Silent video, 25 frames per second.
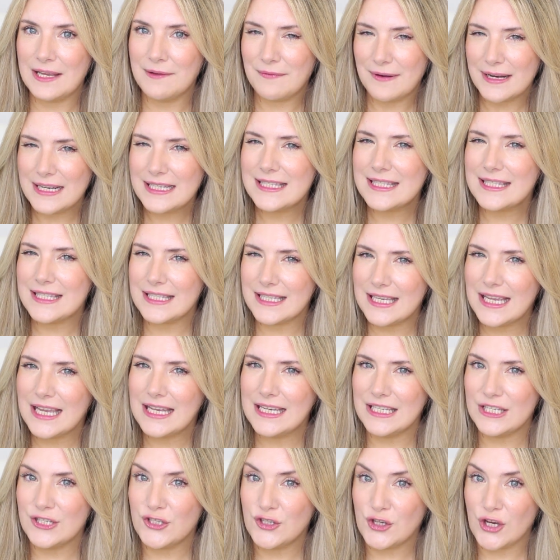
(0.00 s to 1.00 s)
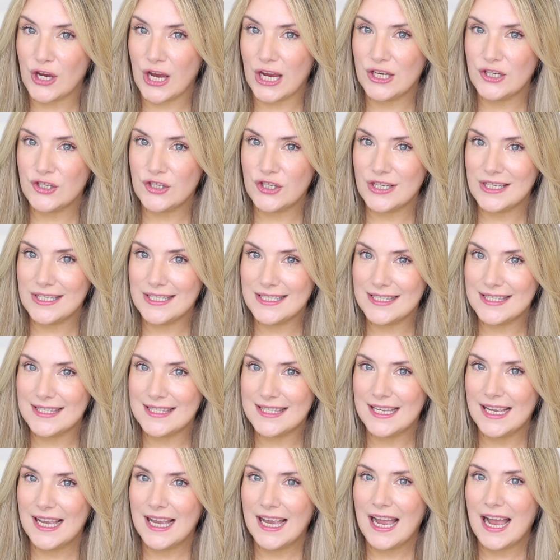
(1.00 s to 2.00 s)
if I see any
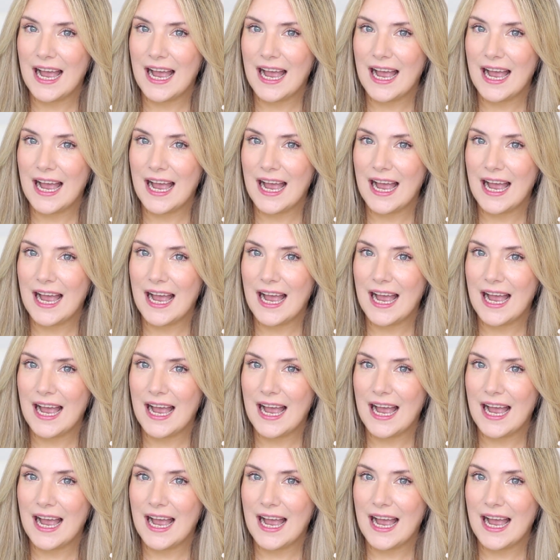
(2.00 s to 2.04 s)
changes,